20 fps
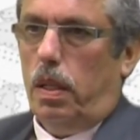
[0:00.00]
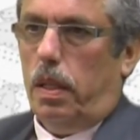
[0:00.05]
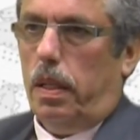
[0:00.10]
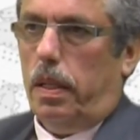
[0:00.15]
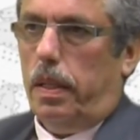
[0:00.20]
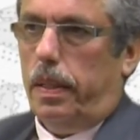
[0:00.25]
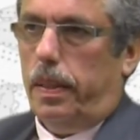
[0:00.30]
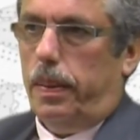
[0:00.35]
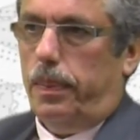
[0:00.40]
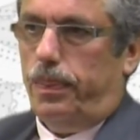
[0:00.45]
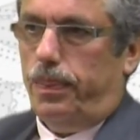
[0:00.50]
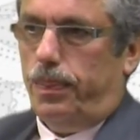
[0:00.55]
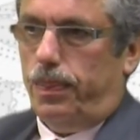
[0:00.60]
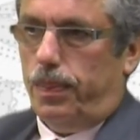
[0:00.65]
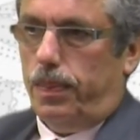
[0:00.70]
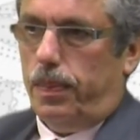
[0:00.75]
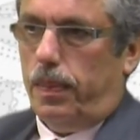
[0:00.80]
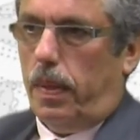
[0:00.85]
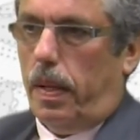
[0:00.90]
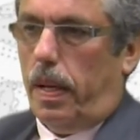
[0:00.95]

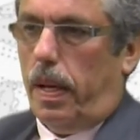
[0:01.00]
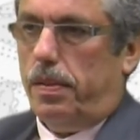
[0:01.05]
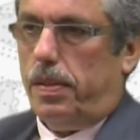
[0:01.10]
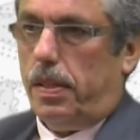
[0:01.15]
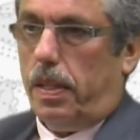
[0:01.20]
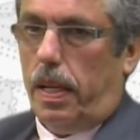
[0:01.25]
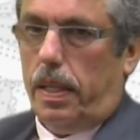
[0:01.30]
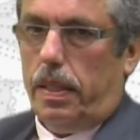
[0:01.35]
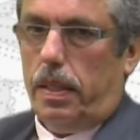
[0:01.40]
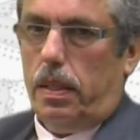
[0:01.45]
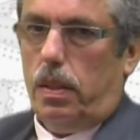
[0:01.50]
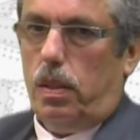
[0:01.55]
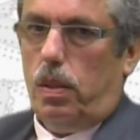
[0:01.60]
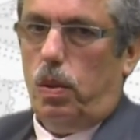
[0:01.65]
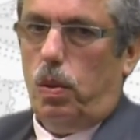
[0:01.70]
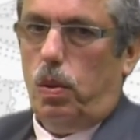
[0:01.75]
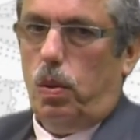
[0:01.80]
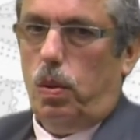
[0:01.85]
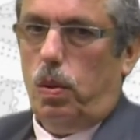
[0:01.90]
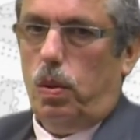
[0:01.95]
I've started
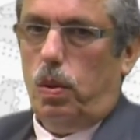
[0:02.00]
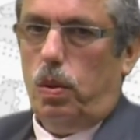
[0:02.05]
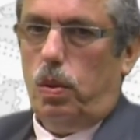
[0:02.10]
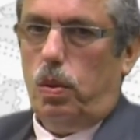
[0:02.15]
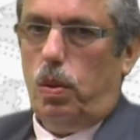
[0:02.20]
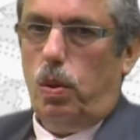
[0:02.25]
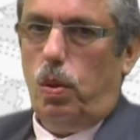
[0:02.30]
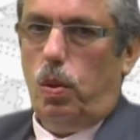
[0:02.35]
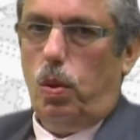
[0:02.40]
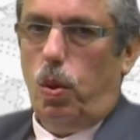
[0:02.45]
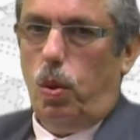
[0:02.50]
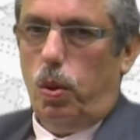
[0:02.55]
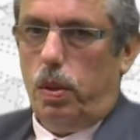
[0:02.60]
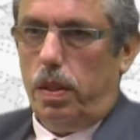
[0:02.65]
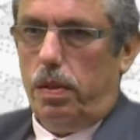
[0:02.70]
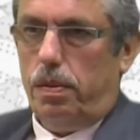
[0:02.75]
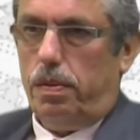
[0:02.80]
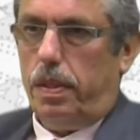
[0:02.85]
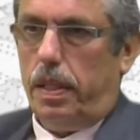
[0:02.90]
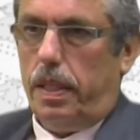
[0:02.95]
to do
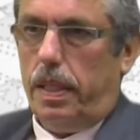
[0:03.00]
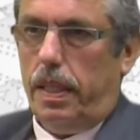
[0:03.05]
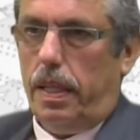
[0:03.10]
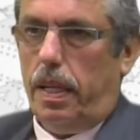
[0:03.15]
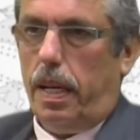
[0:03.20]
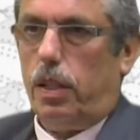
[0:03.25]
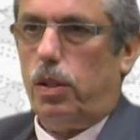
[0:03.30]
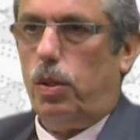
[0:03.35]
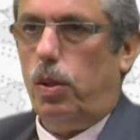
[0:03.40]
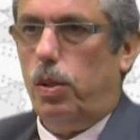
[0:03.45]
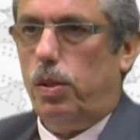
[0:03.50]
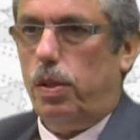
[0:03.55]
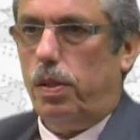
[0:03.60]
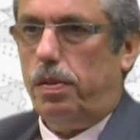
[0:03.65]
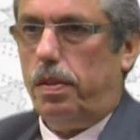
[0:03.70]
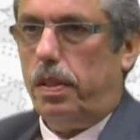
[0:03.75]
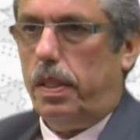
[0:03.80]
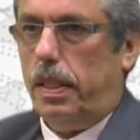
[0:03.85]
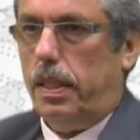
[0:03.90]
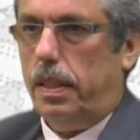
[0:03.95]
gluten-free,
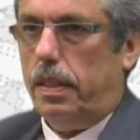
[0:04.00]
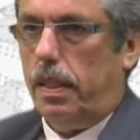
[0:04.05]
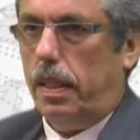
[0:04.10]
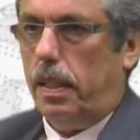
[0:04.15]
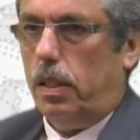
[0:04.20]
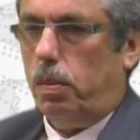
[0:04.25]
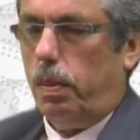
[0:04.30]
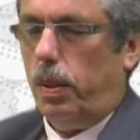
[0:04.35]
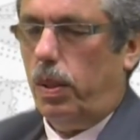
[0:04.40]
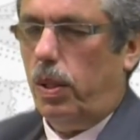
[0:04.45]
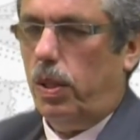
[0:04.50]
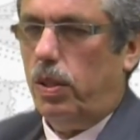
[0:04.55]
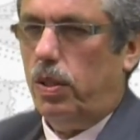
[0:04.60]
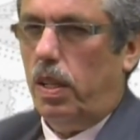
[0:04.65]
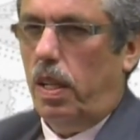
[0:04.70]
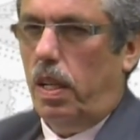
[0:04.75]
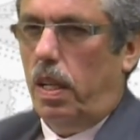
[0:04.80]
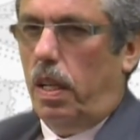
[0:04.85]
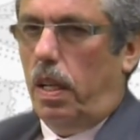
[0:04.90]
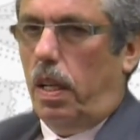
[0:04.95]
lactose-free things, because
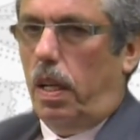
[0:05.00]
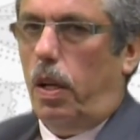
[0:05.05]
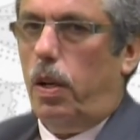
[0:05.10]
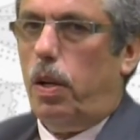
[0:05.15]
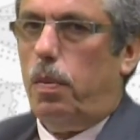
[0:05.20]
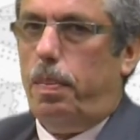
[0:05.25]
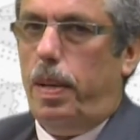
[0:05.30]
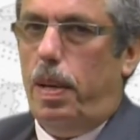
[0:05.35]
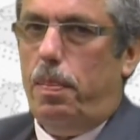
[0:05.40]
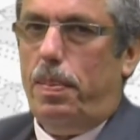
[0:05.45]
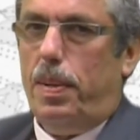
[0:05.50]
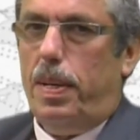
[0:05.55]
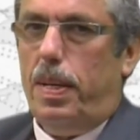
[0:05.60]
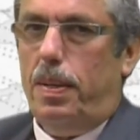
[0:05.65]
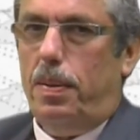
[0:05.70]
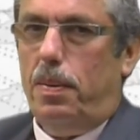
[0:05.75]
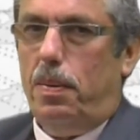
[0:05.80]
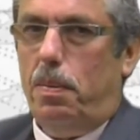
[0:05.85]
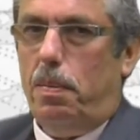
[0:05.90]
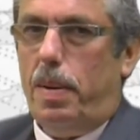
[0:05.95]
a lot of
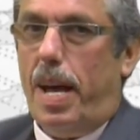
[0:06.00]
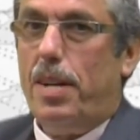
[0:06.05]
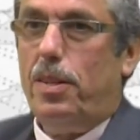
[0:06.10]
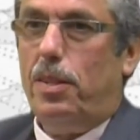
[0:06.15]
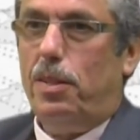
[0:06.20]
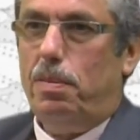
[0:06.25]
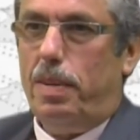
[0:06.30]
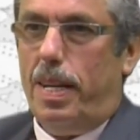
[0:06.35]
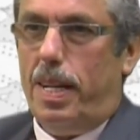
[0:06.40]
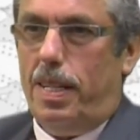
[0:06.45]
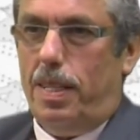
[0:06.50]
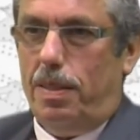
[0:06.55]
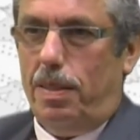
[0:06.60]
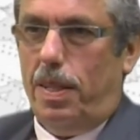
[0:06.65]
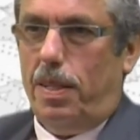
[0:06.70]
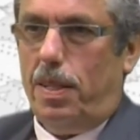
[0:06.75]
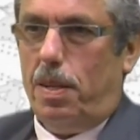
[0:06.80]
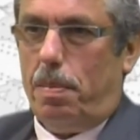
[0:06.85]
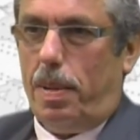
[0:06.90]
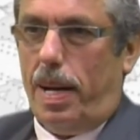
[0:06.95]
people were not well
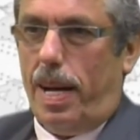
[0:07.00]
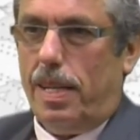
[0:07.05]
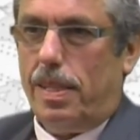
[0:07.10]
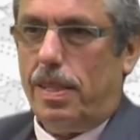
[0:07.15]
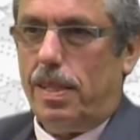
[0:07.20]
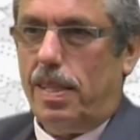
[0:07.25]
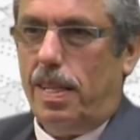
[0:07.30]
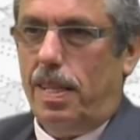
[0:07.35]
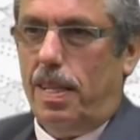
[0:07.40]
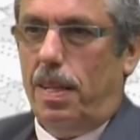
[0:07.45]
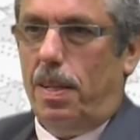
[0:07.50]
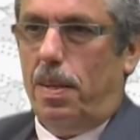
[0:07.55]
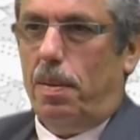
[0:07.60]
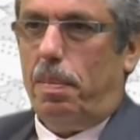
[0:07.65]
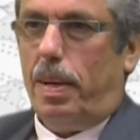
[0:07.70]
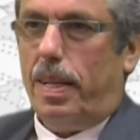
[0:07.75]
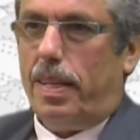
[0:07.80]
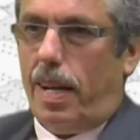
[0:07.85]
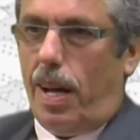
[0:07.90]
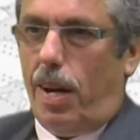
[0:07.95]
in the past,
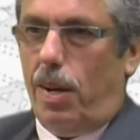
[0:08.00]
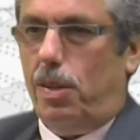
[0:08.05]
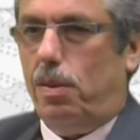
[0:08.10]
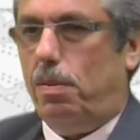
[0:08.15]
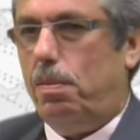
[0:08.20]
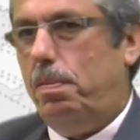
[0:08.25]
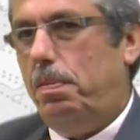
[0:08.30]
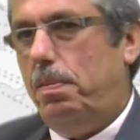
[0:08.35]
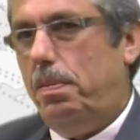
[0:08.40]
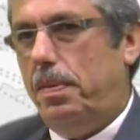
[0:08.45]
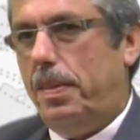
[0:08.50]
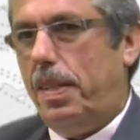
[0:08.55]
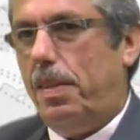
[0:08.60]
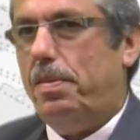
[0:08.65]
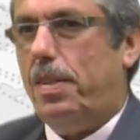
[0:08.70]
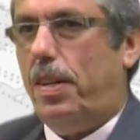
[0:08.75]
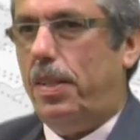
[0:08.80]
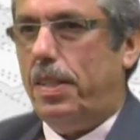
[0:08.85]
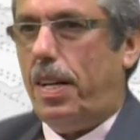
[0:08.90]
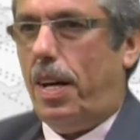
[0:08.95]
but now they
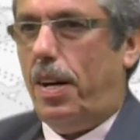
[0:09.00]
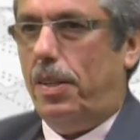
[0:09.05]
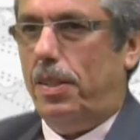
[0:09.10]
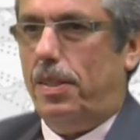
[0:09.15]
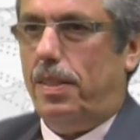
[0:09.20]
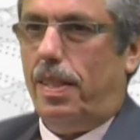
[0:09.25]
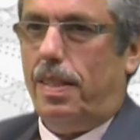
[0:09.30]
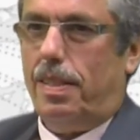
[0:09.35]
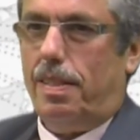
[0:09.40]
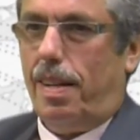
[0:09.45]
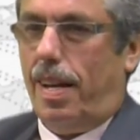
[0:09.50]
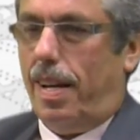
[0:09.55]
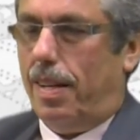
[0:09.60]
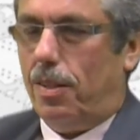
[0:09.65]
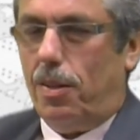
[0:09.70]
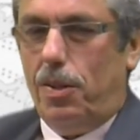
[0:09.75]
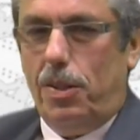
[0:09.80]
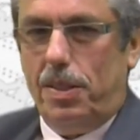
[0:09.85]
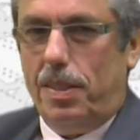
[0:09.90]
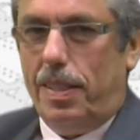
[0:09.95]
found out that it's
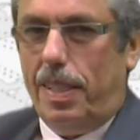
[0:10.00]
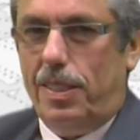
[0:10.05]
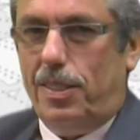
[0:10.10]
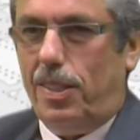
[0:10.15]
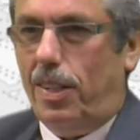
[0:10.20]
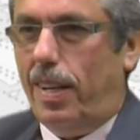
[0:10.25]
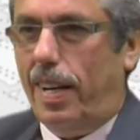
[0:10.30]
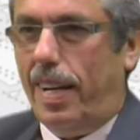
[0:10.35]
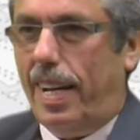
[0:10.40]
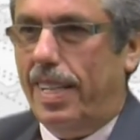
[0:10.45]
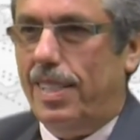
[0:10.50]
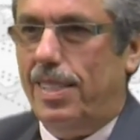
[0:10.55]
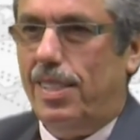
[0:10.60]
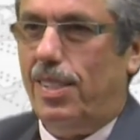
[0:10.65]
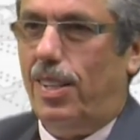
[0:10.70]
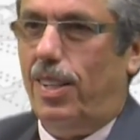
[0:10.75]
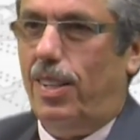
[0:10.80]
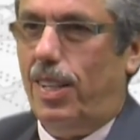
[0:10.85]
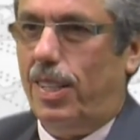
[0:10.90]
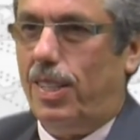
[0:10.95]
gluten
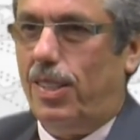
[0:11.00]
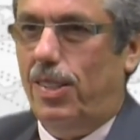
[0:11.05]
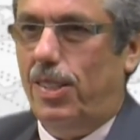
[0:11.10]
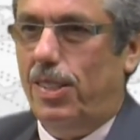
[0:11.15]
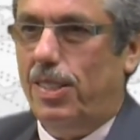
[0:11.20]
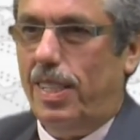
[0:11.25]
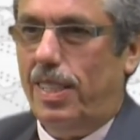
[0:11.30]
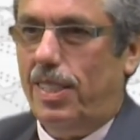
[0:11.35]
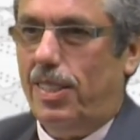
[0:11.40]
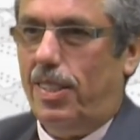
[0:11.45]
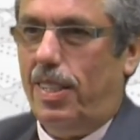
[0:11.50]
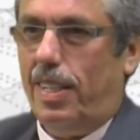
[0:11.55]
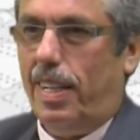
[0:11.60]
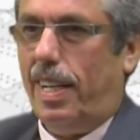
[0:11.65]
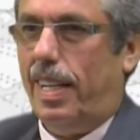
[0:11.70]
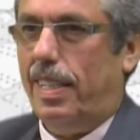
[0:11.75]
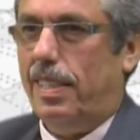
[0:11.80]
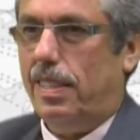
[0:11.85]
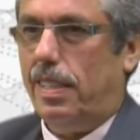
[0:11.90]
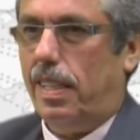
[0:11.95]
intolerance or lactose
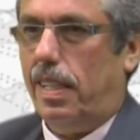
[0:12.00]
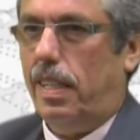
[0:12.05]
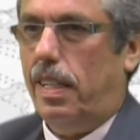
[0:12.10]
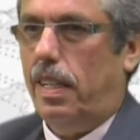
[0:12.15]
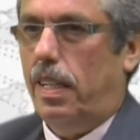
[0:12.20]
intolerance,